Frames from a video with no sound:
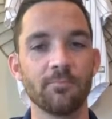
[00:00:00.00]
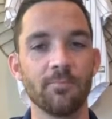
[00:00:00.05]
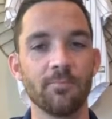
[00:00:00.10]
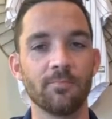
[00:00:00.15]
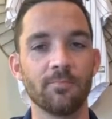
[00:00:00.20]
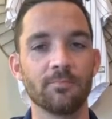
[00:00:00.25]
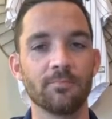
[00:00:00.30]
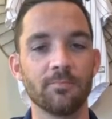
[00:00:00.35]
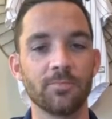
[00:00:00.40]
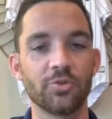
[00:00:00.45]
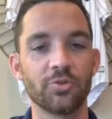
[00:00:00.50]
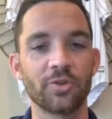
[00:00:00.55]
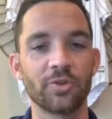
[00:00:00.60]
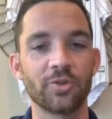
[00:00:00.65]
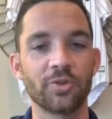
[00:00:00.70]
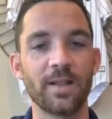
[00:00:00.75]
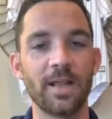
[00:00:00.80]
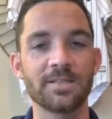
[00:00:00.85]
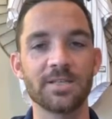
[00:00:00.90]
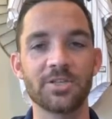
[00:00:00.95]
Trey Lance and
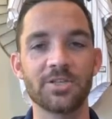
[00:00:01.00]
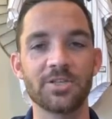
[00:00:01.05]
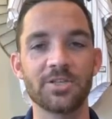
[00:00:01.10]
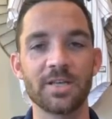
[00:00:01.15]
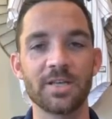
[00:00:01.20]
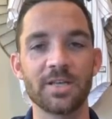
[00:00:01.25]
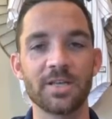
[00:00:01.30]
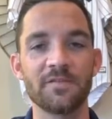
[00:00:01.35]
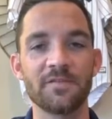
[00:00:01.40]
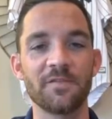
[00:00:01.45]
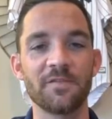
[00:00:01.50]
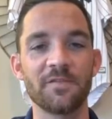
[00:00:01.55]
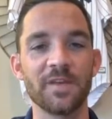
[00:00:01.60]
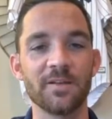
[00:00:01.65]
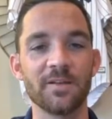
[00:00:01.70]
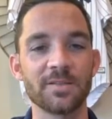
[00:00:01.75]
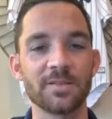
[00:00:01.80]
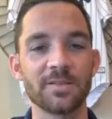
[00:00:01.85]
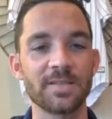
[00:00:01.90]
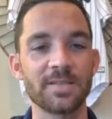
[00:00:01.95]
Justin Fields, take them in
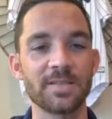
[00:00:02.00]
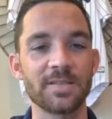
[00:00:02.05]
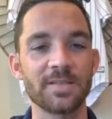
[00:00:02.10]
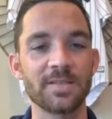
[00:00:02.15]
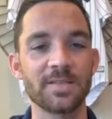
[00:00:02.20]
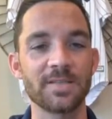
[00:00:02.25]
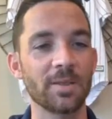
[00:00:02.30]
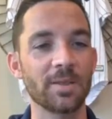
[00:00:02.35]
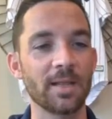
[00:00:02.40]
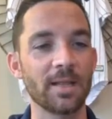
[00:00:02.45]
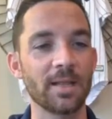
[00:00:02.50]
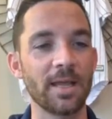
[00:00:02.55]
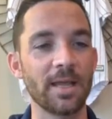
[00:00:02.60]
the late rounds.